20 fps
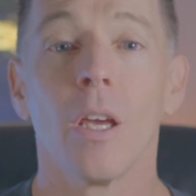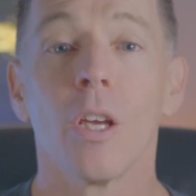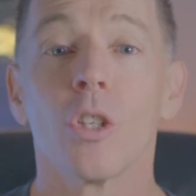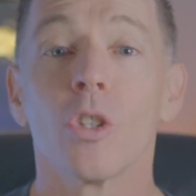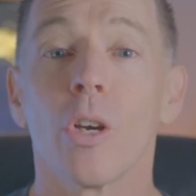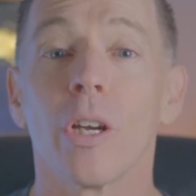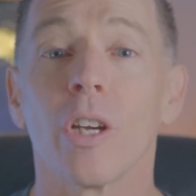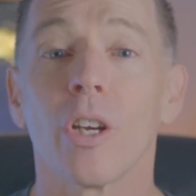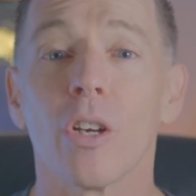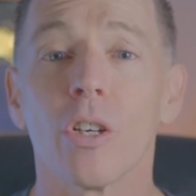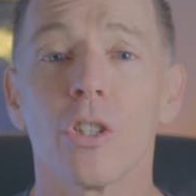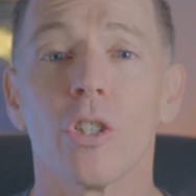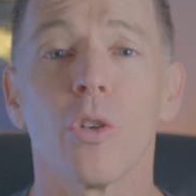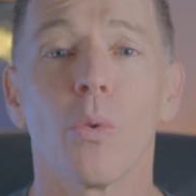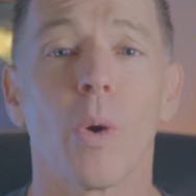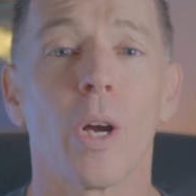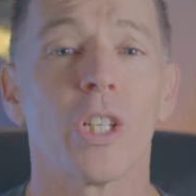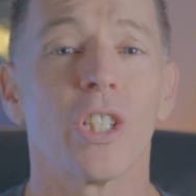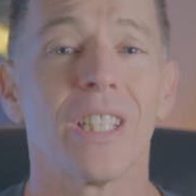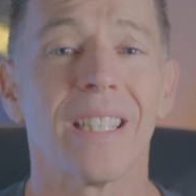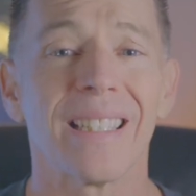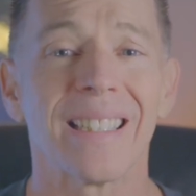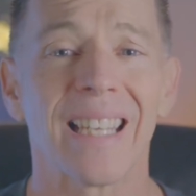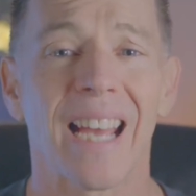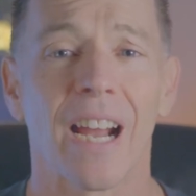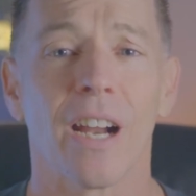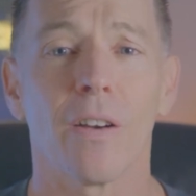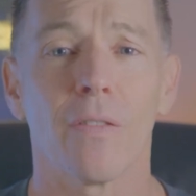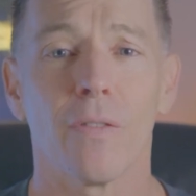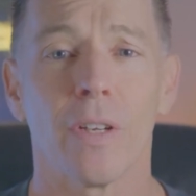So I encourage you to watch the
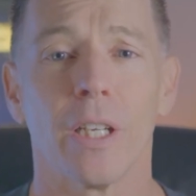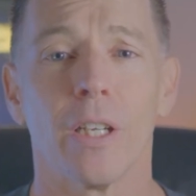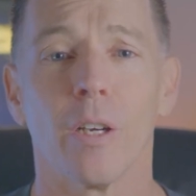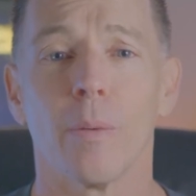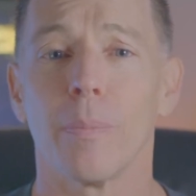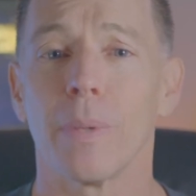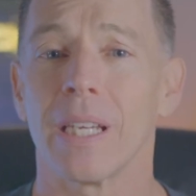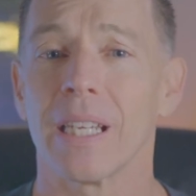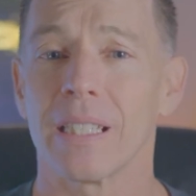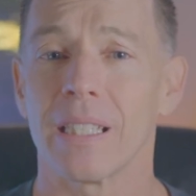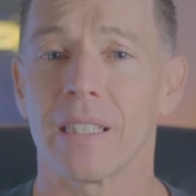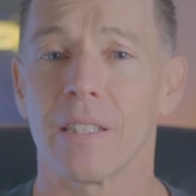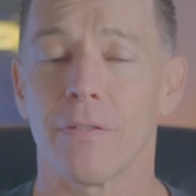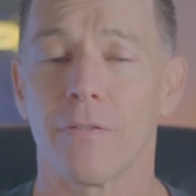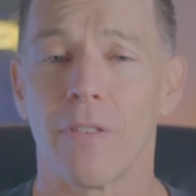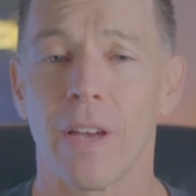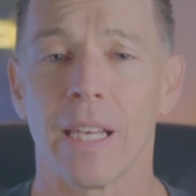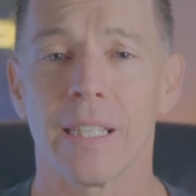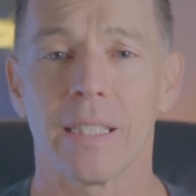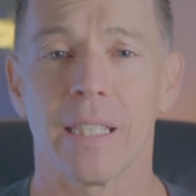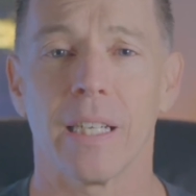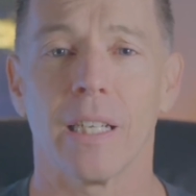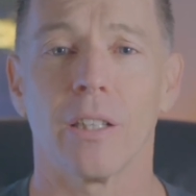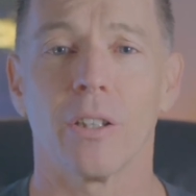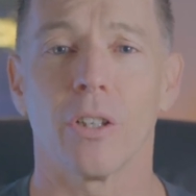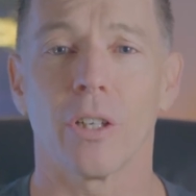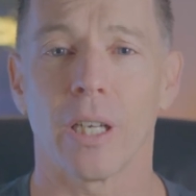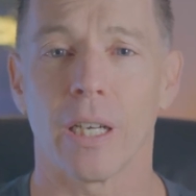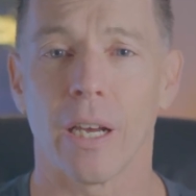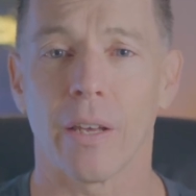entire video because it's a
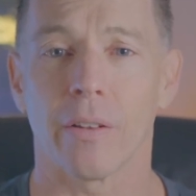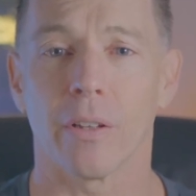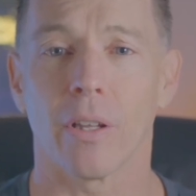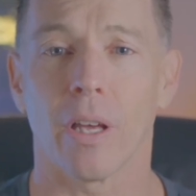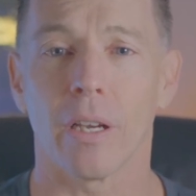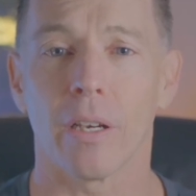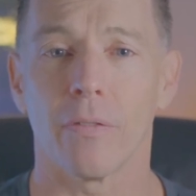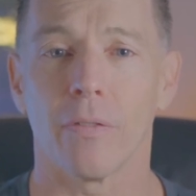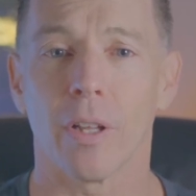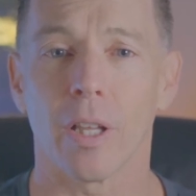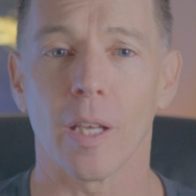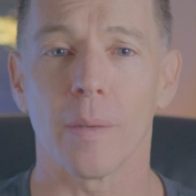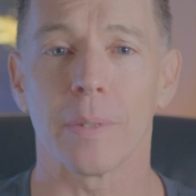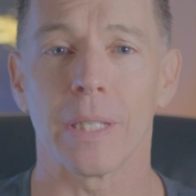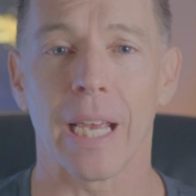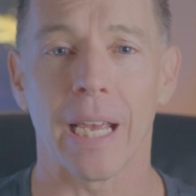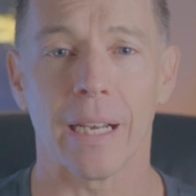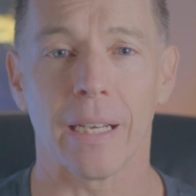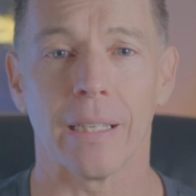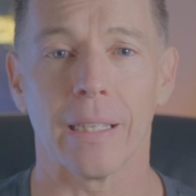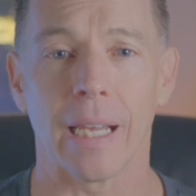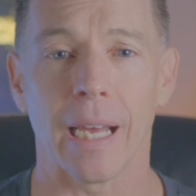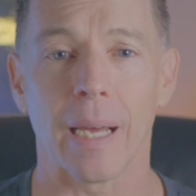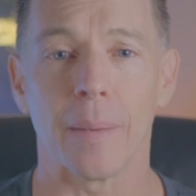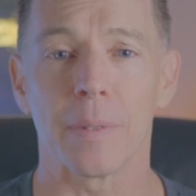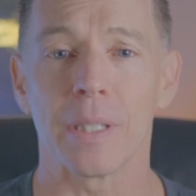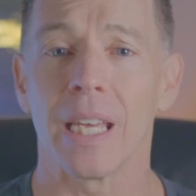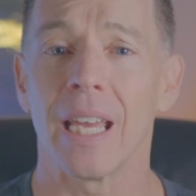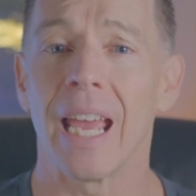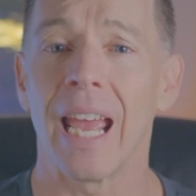fascinating look at how the law develops and
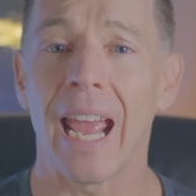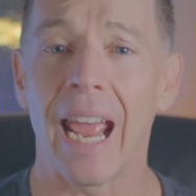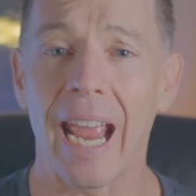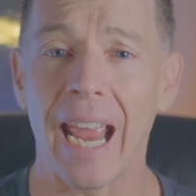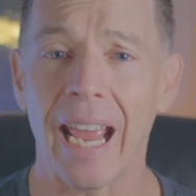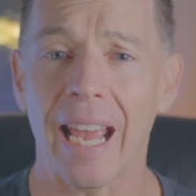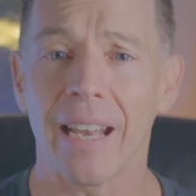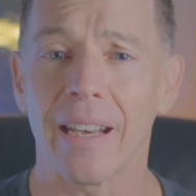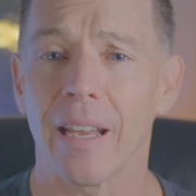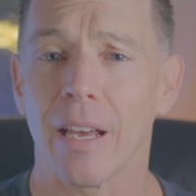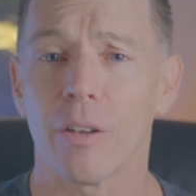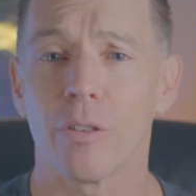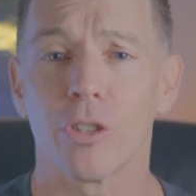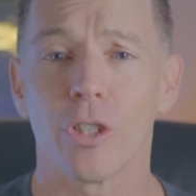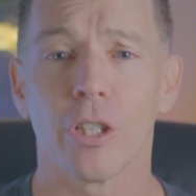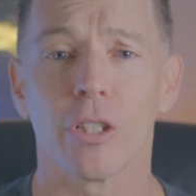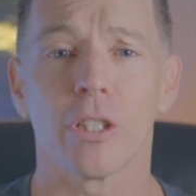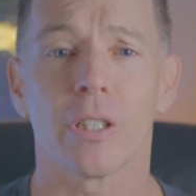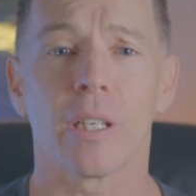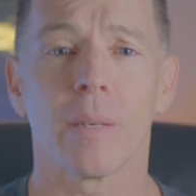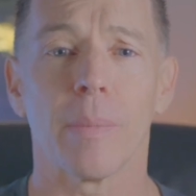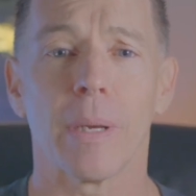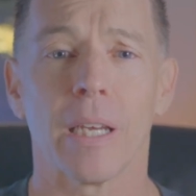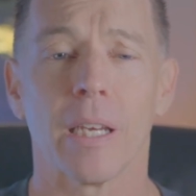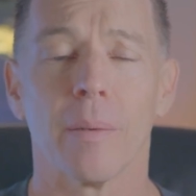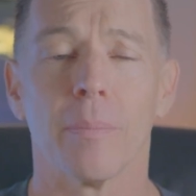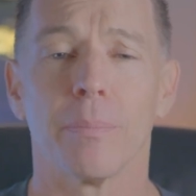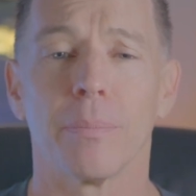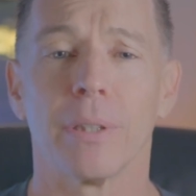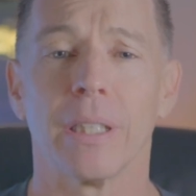adapts, and how judges can make
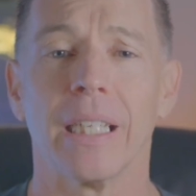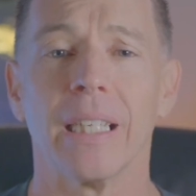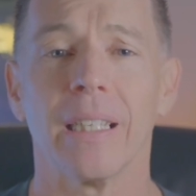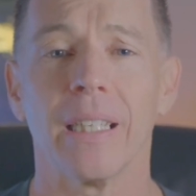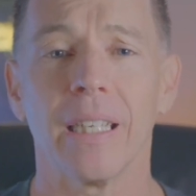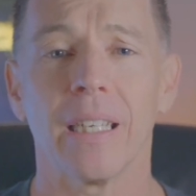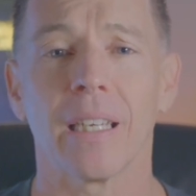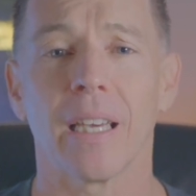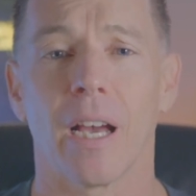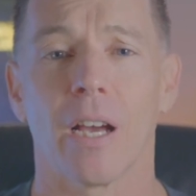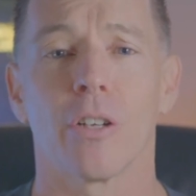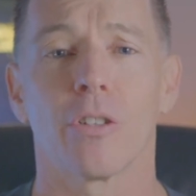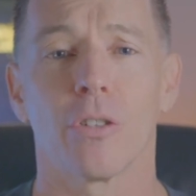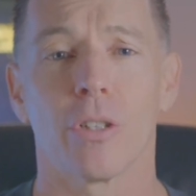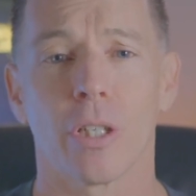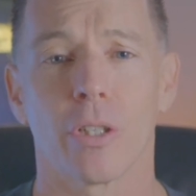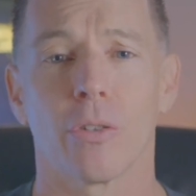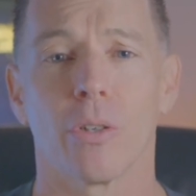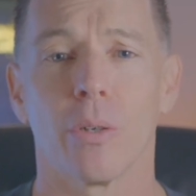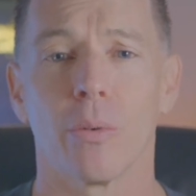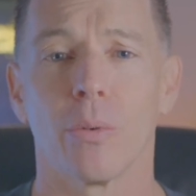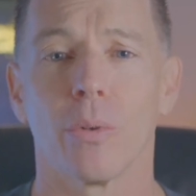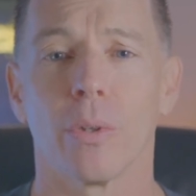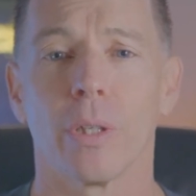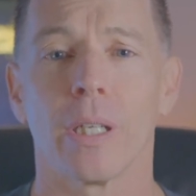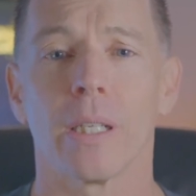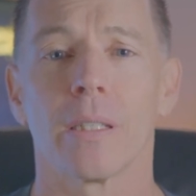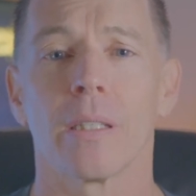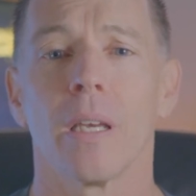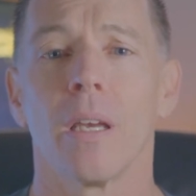completely contradictory
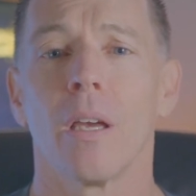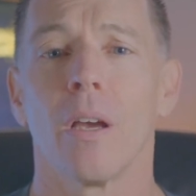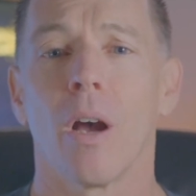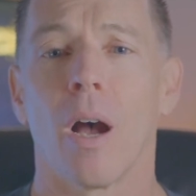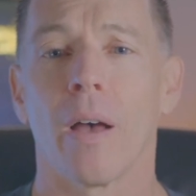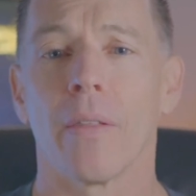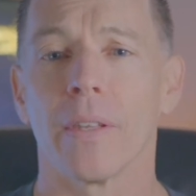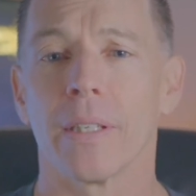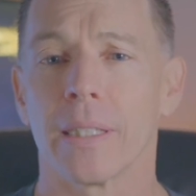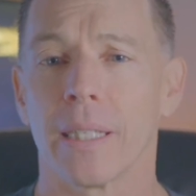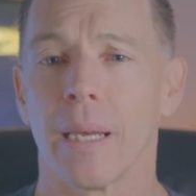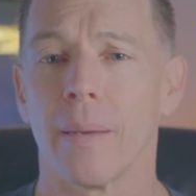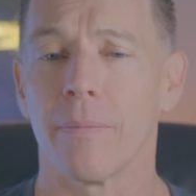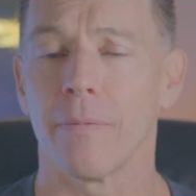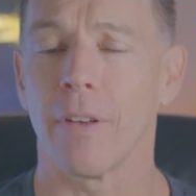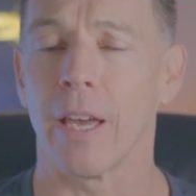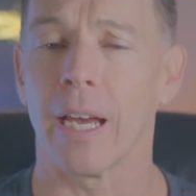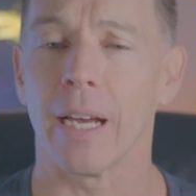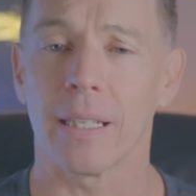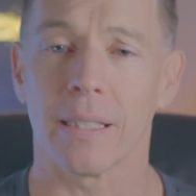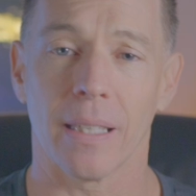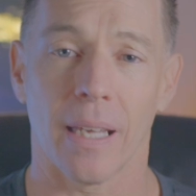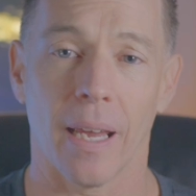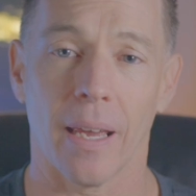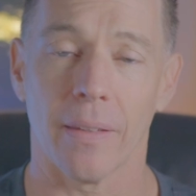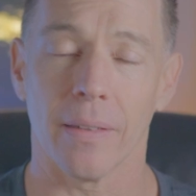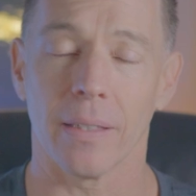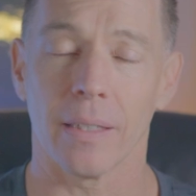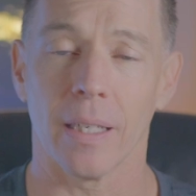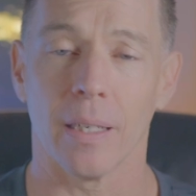rulings on the same facts
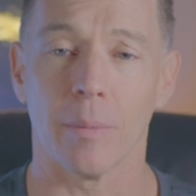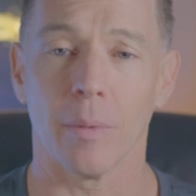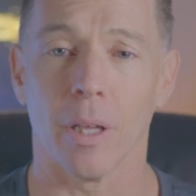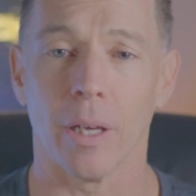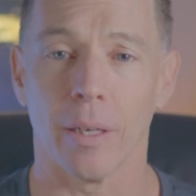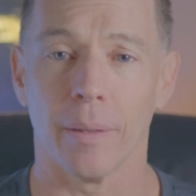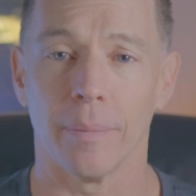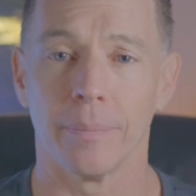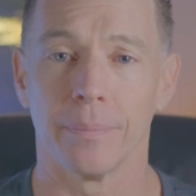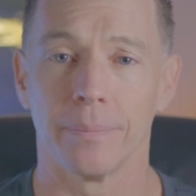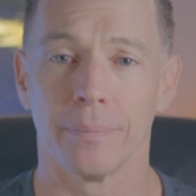and the same law.